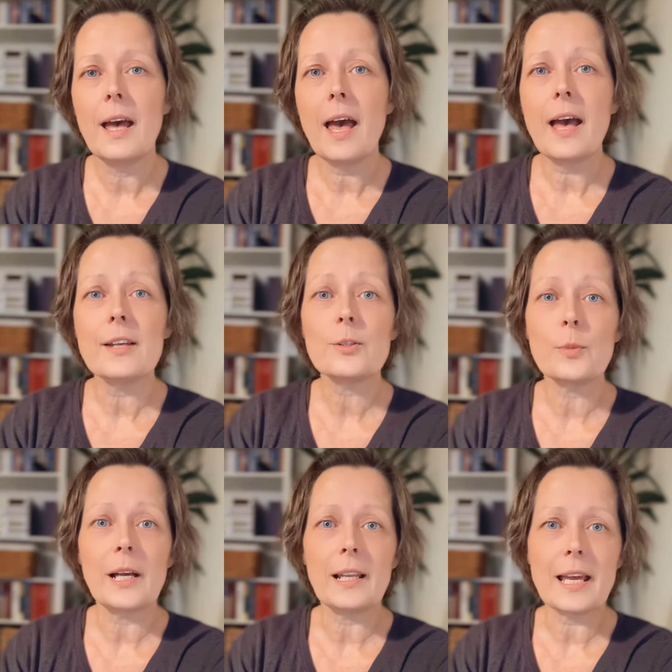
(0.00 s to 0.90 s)
as
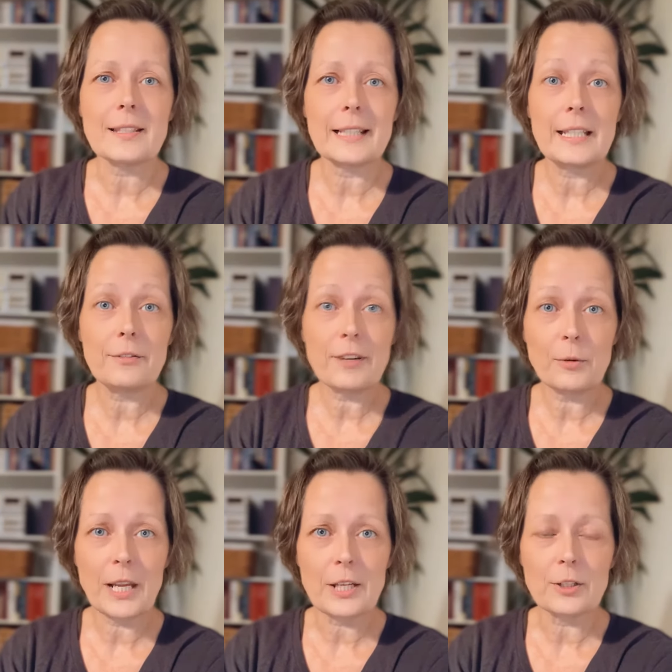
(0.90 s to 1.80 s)
well as laid the
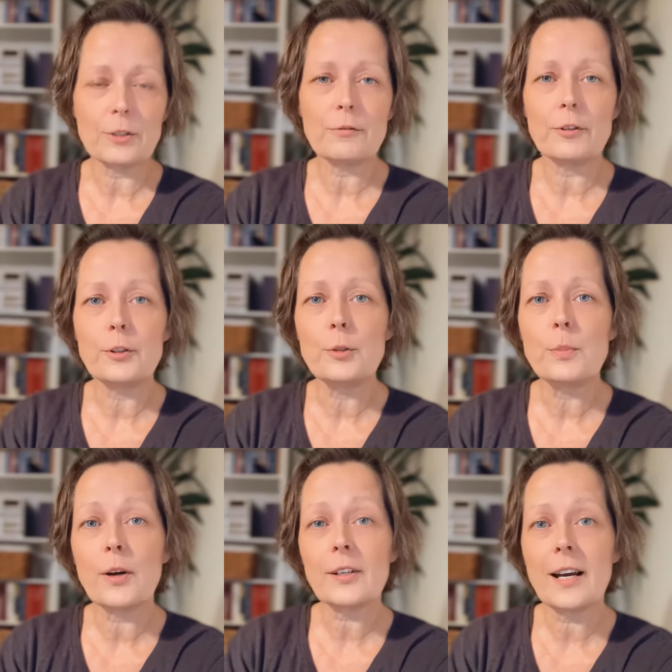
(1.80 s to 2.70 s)
foundation for a new
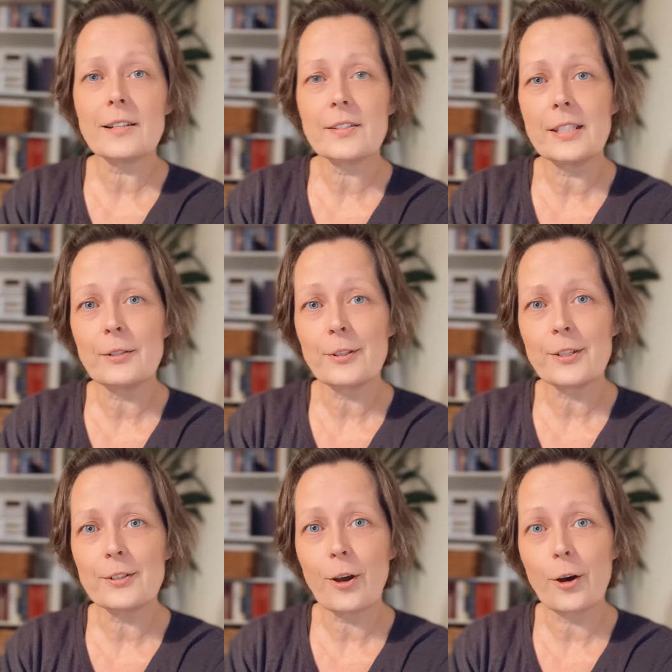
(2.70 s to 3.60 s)
podcast
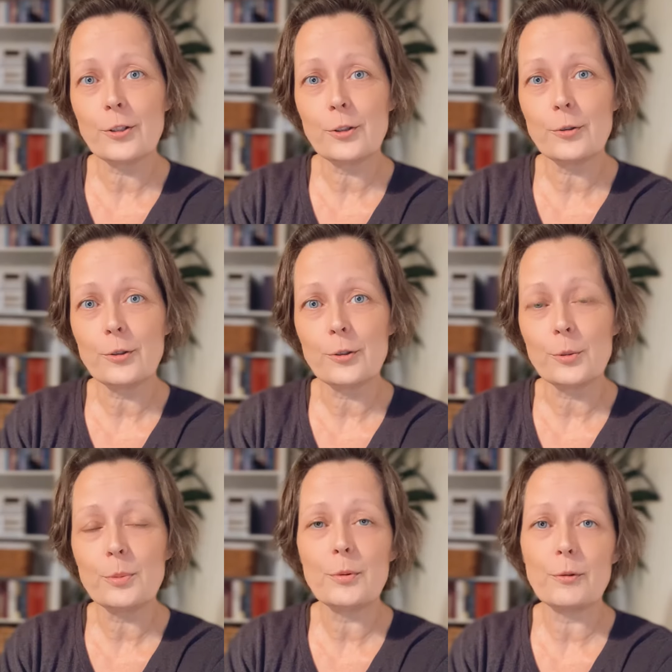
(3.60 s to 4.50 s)
series on
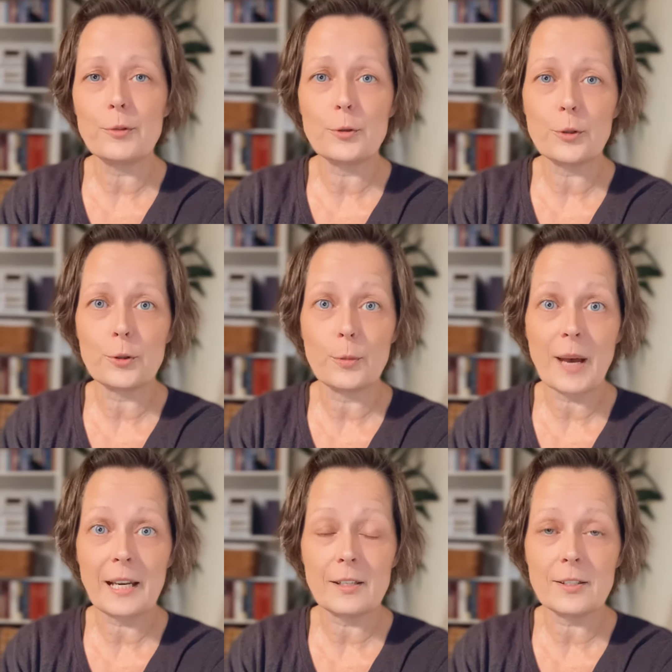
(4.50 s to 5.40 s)
YouTube, the Future
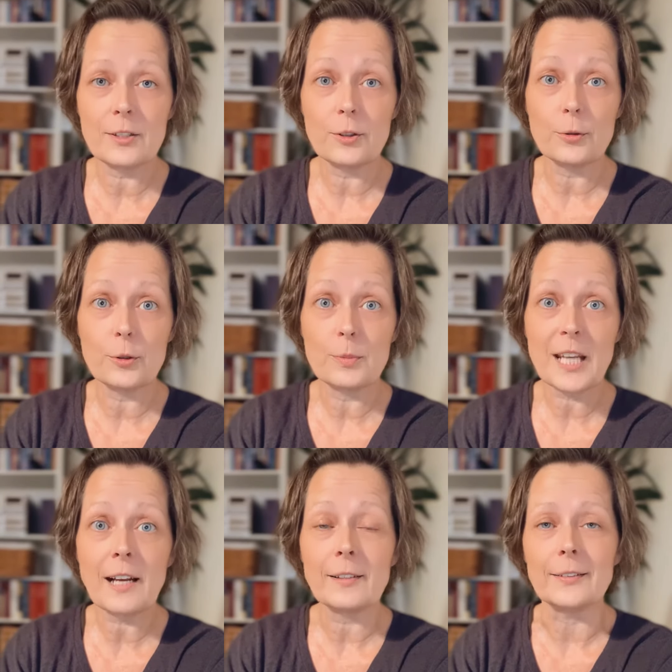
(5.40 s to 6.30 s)
Humanities YouTube
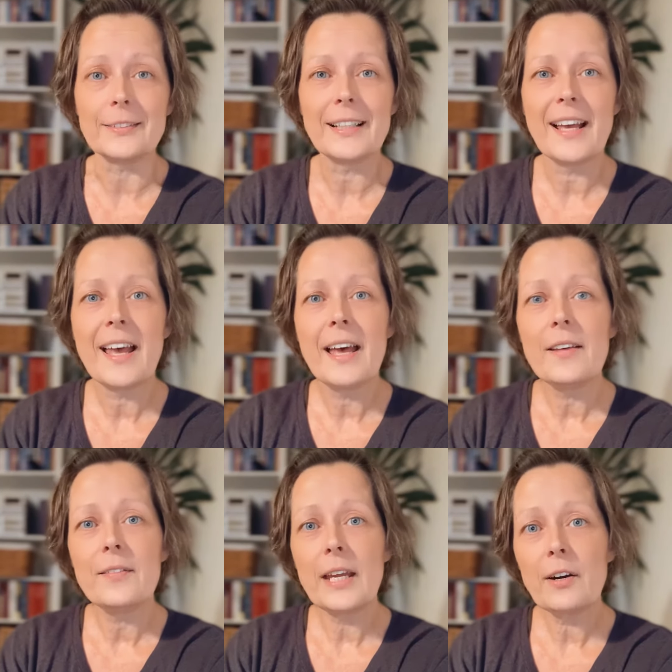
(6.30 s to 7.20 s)
channel.
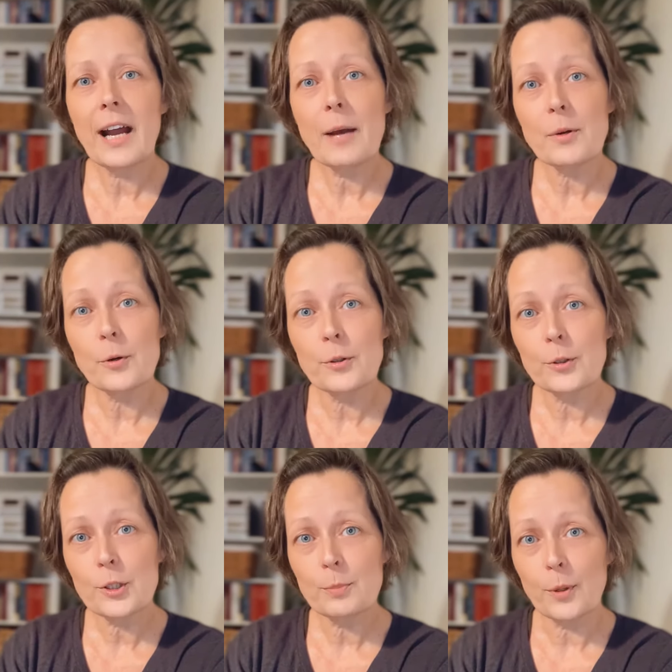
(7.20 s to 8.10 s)
There I'm going to
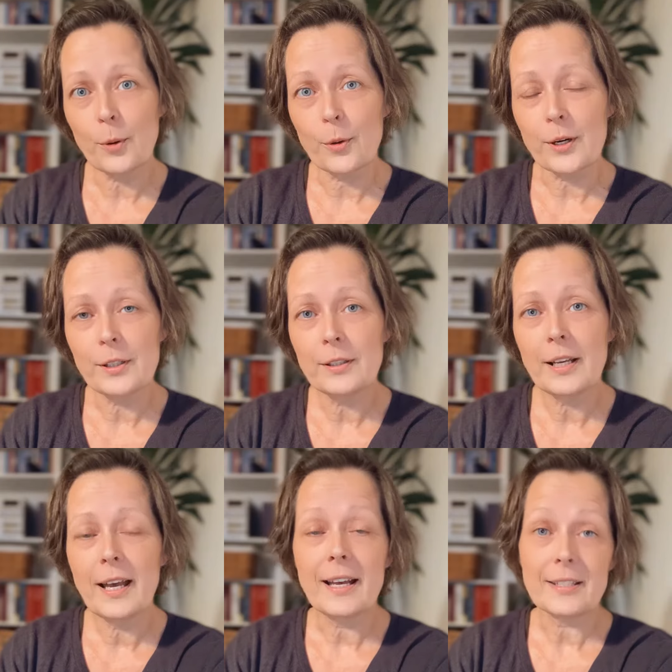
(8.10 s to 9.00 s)
explore,
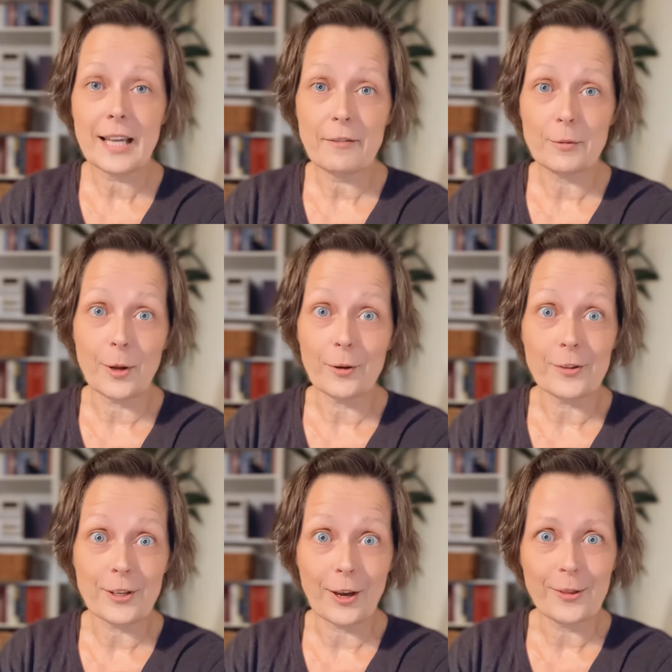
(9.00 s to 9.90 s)
aside from all of
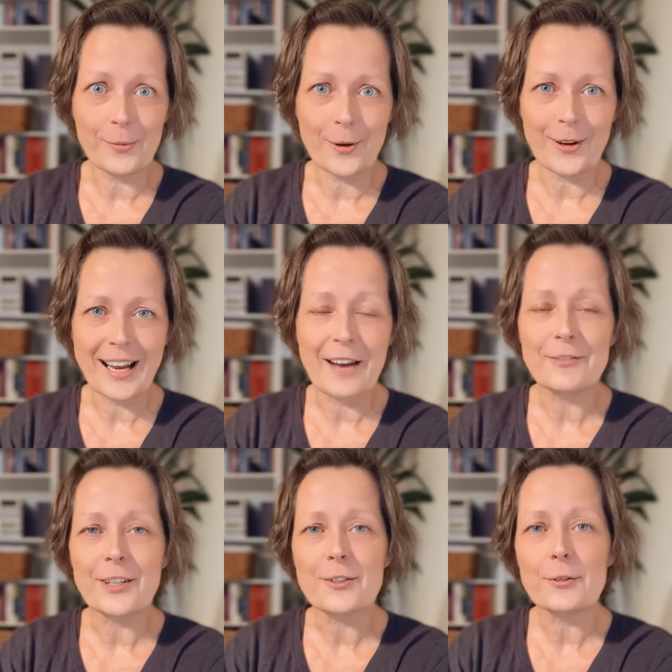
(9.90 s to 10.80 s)
the other work I've
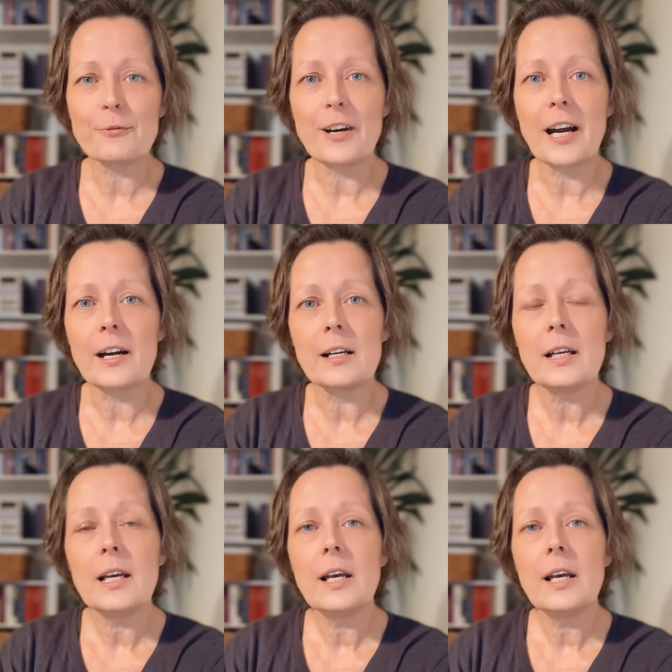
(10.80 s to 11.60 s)
done so far,